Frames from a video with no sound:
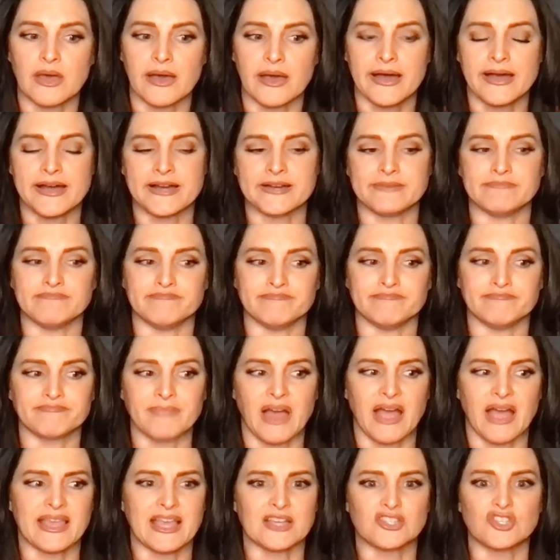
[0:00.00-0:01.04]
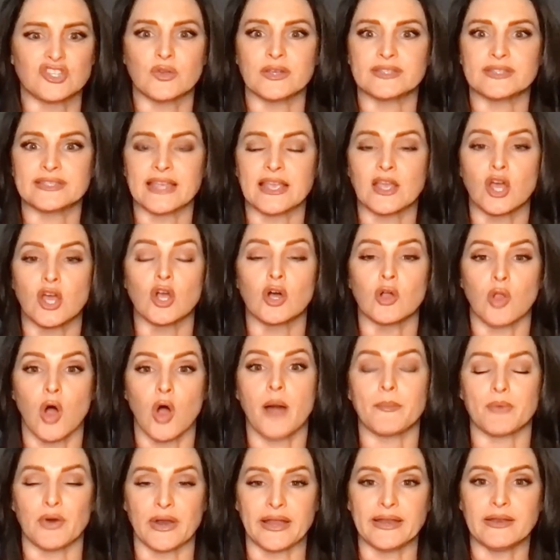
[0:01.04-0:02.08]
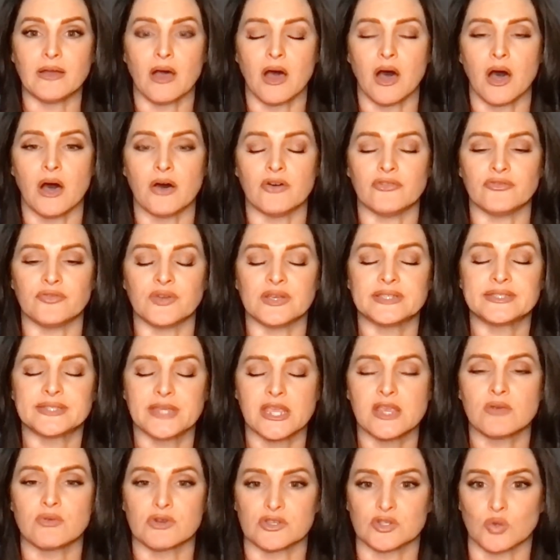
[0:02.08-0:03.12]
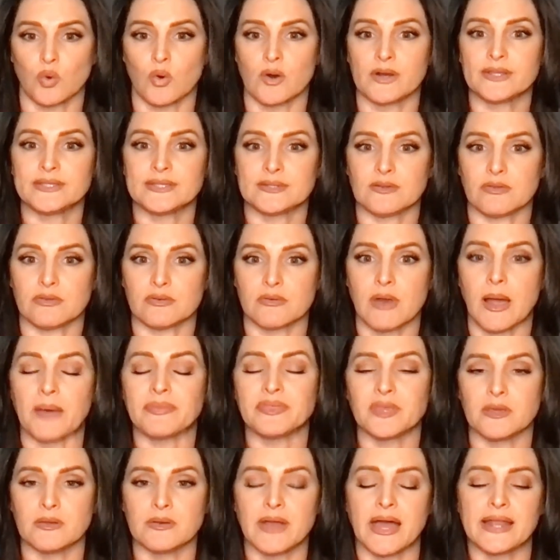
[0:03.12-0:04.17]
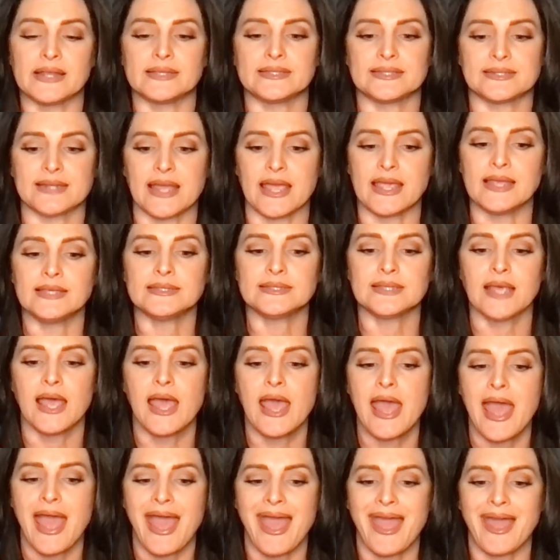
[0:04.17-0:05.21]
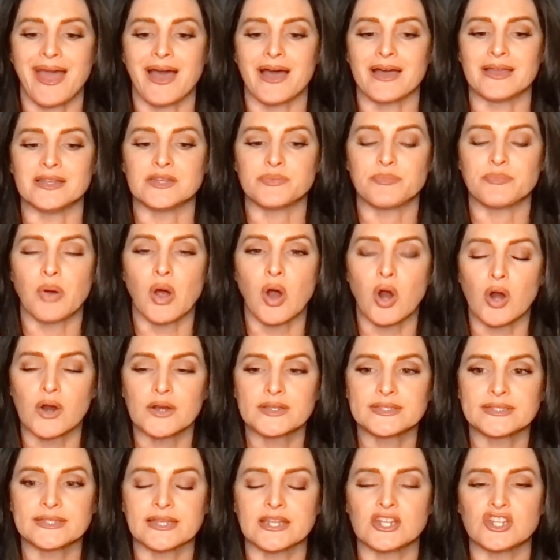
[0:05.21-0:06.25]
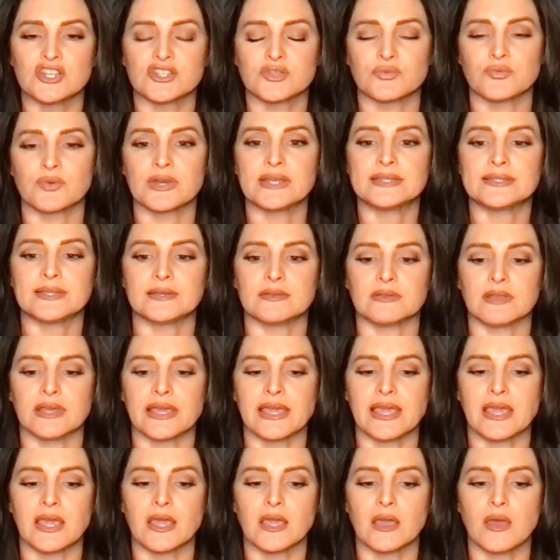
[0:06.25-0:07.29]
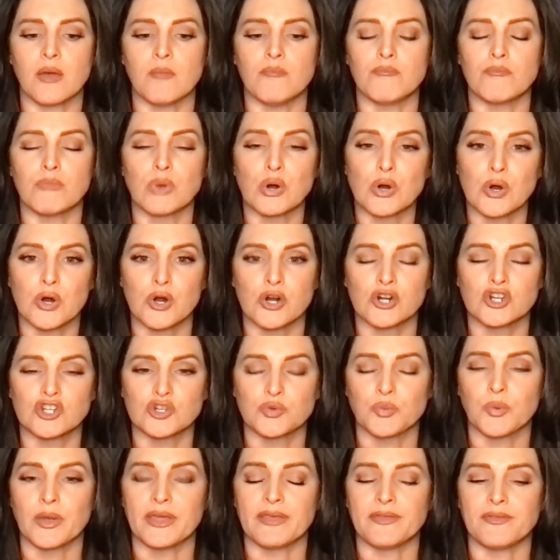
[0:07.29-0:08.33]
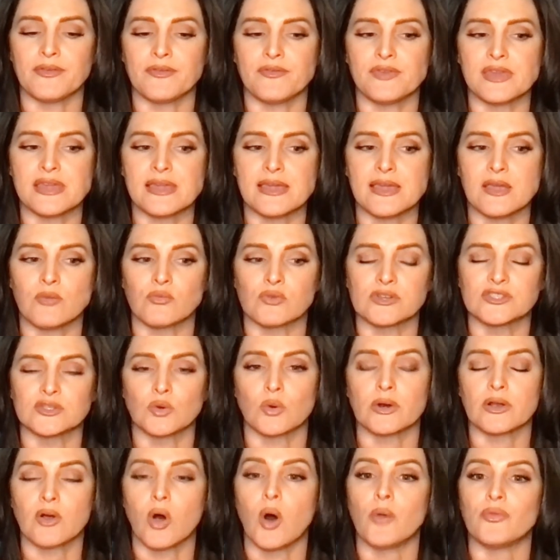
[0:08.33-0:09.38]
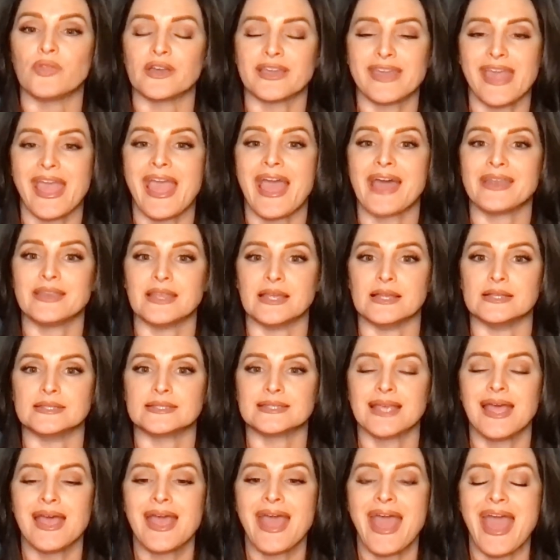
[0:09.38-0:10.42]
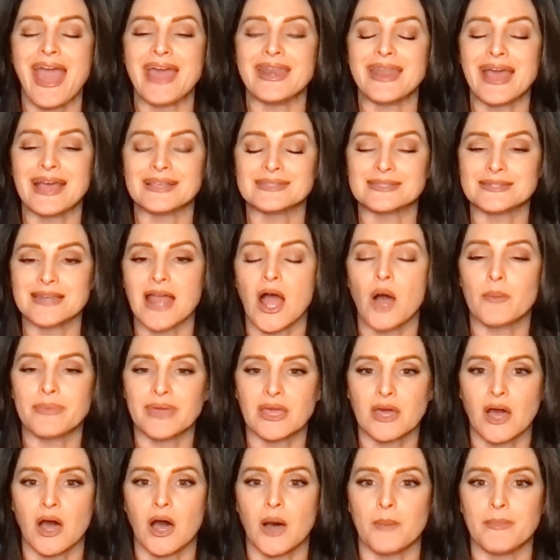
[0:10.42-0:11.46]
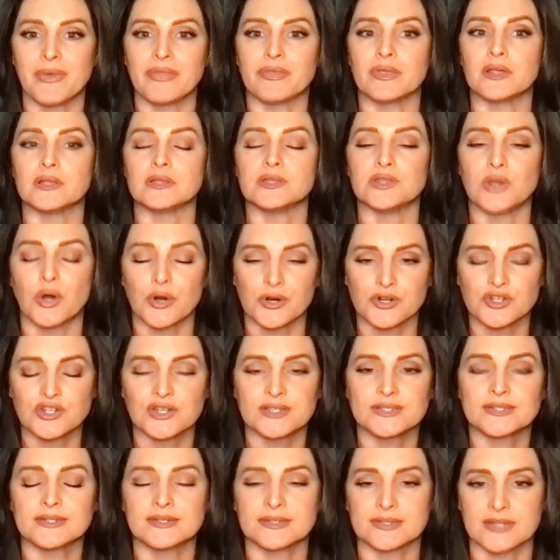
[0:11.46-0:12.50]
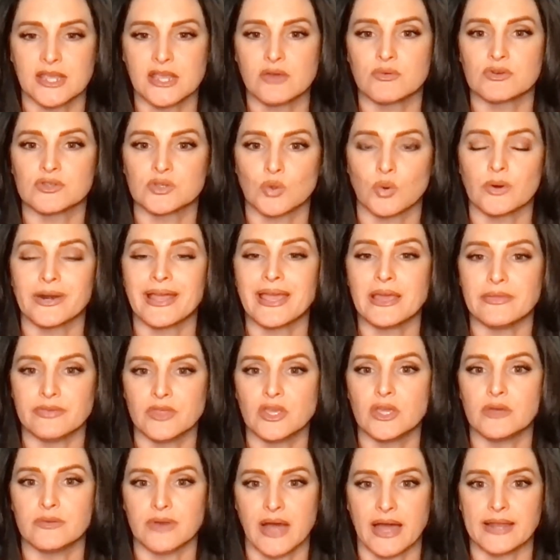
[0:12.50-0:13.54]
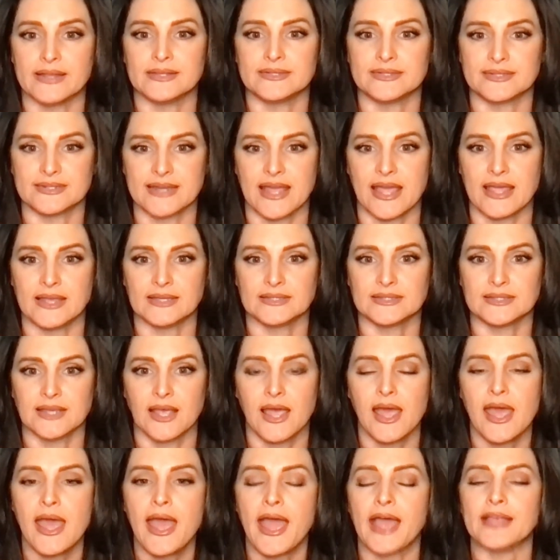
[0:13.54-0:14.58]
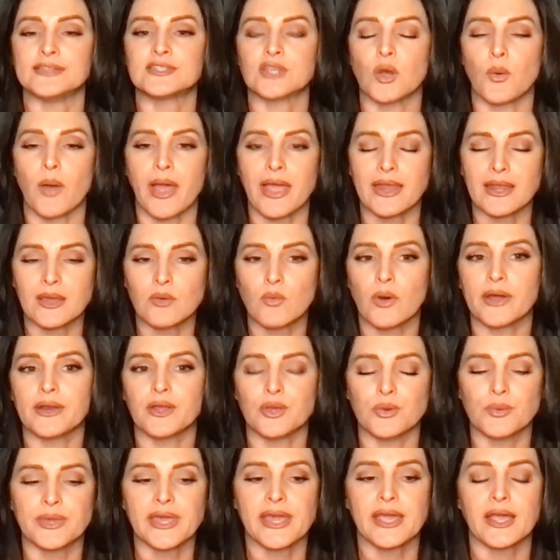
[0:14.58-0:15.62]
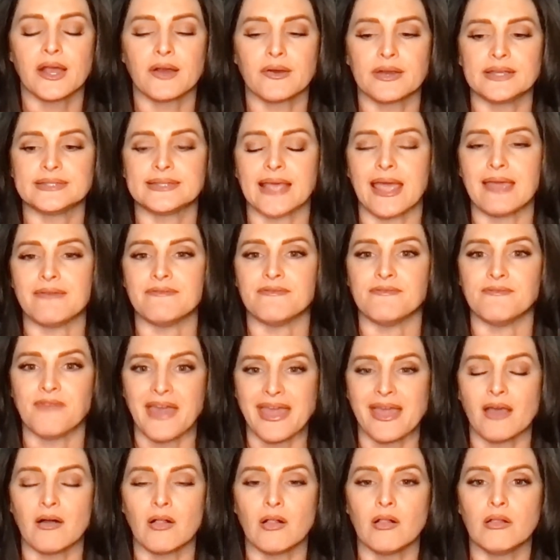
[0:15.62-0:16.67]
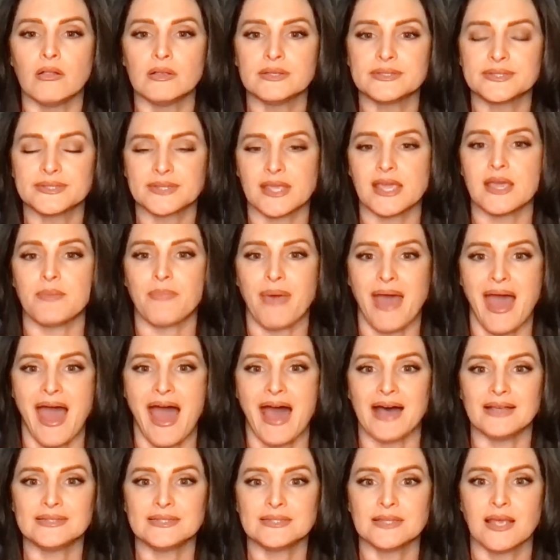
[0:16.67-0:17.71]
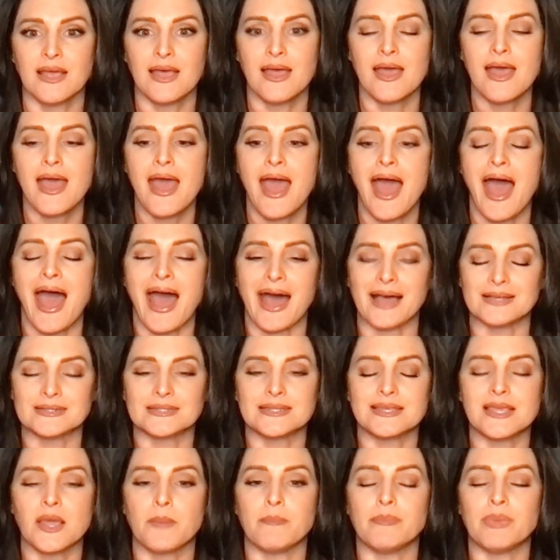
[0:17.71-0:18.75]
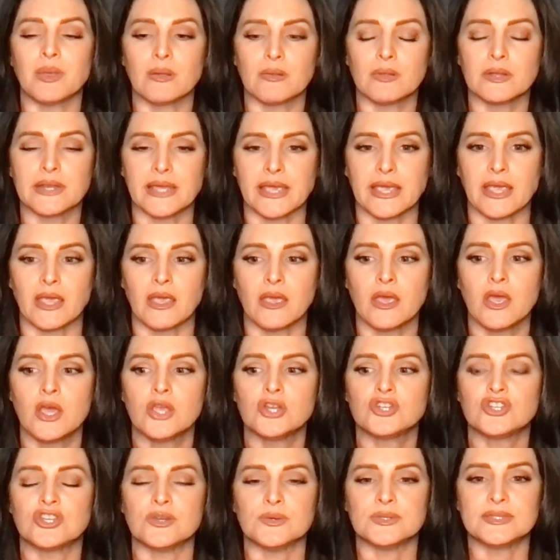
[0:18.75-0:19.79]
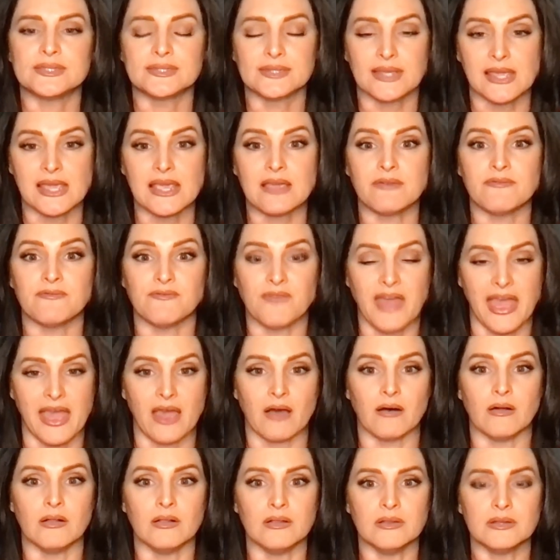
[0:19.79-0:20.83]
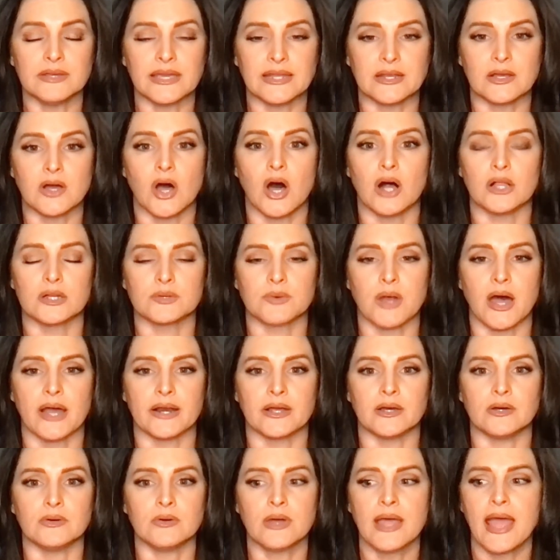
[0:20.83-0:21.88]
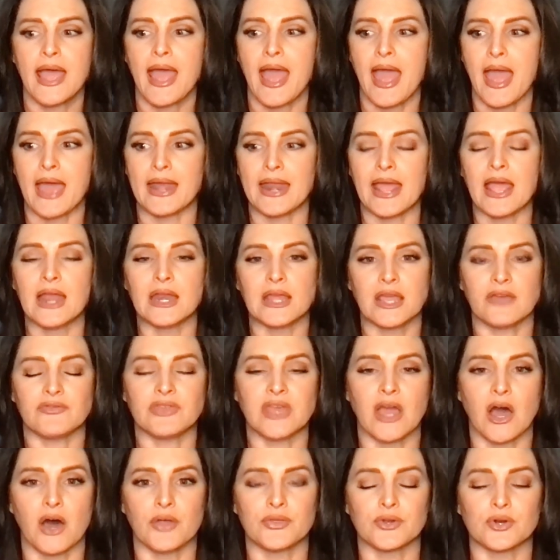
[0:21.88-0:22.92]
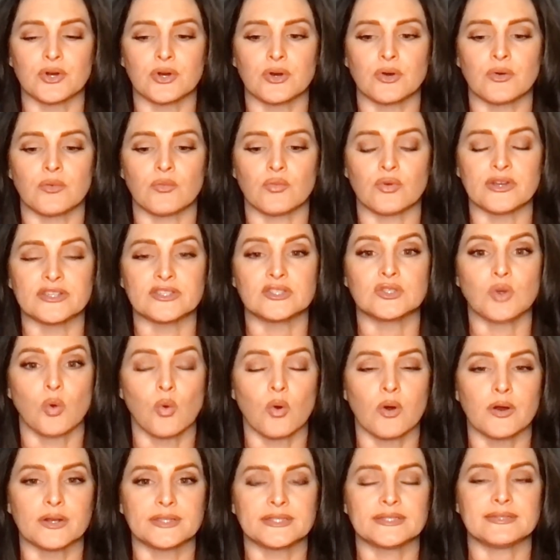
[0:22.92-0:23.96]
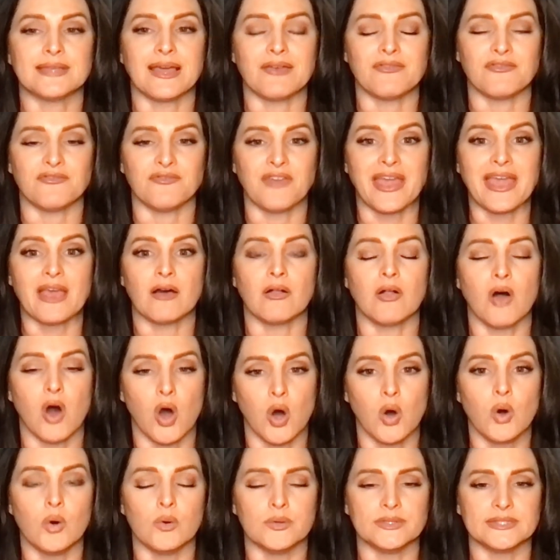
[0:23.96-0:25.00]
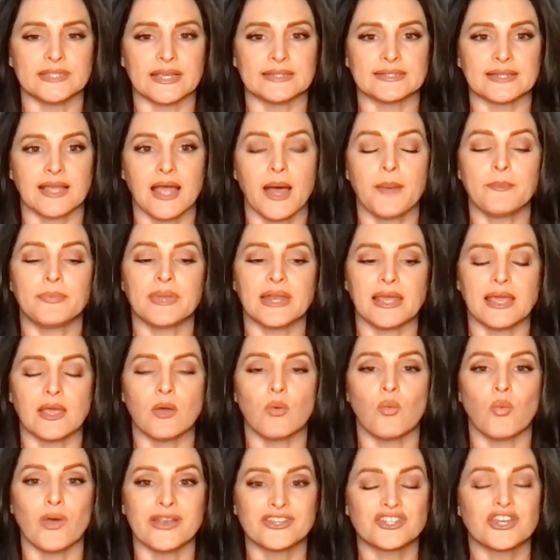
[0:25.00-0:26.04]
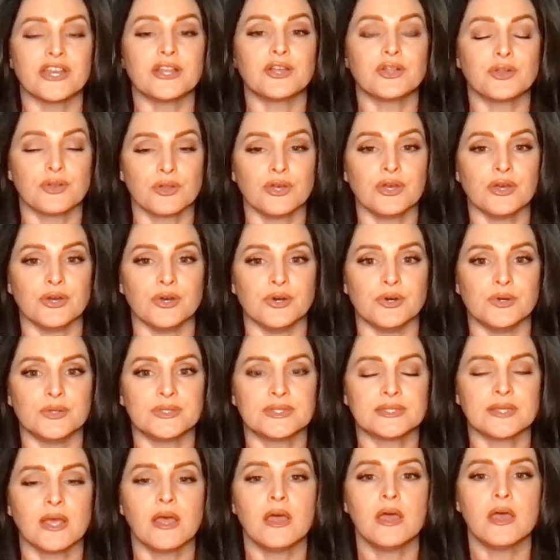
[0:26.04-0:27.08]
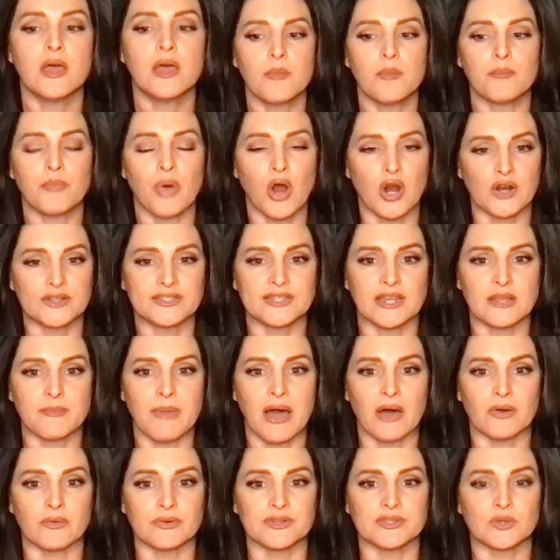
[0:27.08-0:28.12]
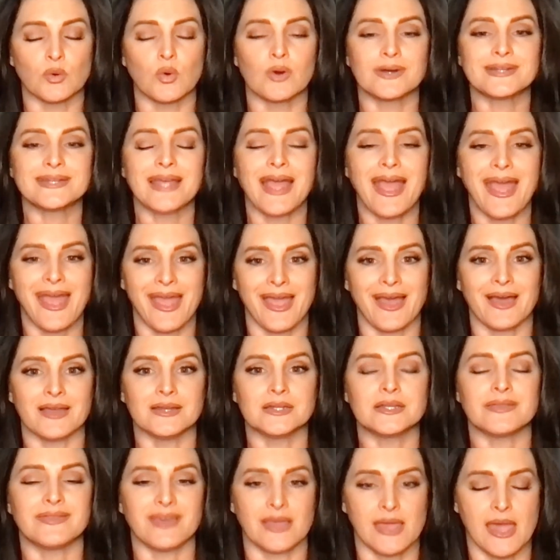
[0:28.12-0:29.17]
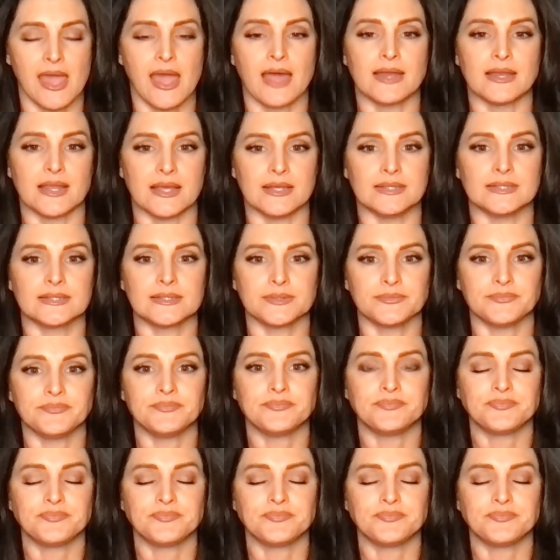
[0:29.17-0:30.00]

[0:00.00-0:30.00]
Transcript: I guess you could say, conglomerate of ski resorts throughout the United States. And Park City just recently merged with the resort called the Canyons and has now become the largest ski resort in the United States. And so anyone who carries a Vail ski pass has the ability to ski Vail in Colorado and any of the other resorts that Vail owns as a company, which includes Park City Mountain Resort and the Canyons.